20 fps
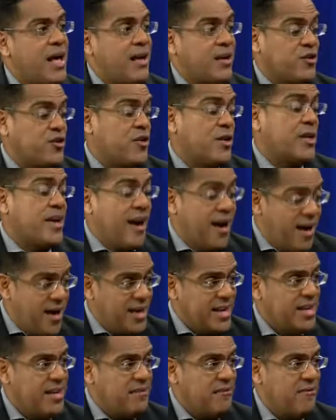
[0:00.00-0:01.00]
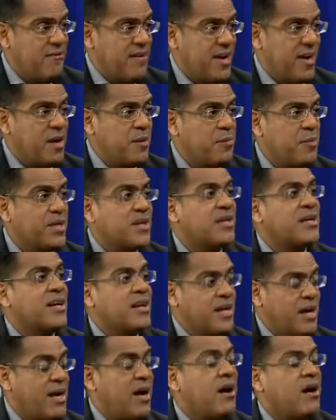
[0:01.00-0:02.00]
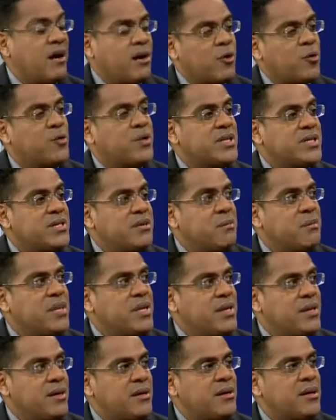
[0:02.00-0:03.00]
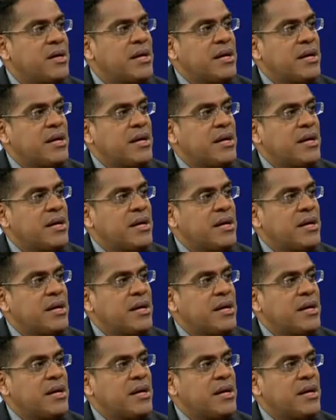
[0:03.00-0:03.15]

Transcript: actually are in effect, but are going to be